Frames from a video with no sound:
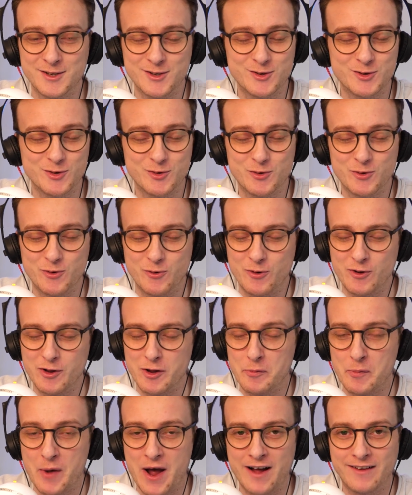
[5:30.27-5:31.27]
it's all
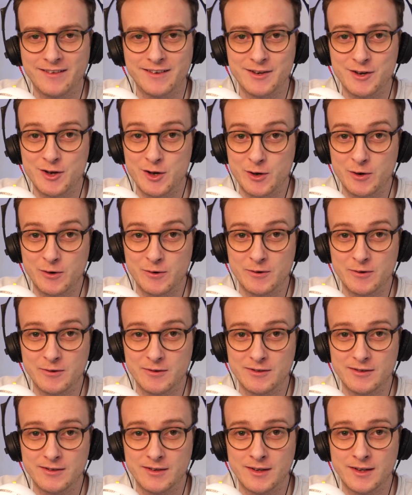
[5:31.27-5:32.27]
about you.
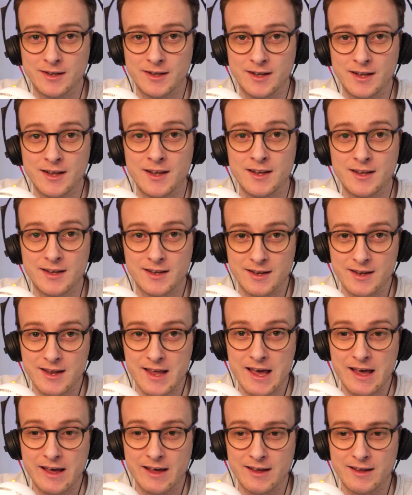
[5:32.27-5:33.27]

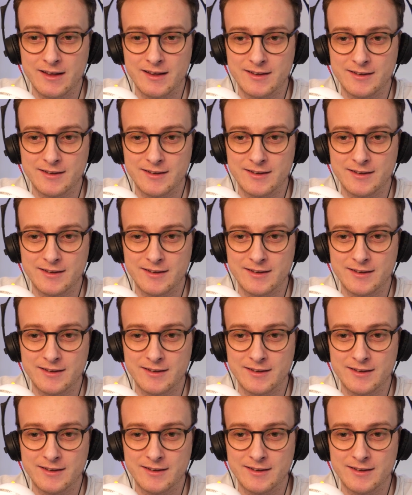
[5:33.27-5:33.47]
Yeah.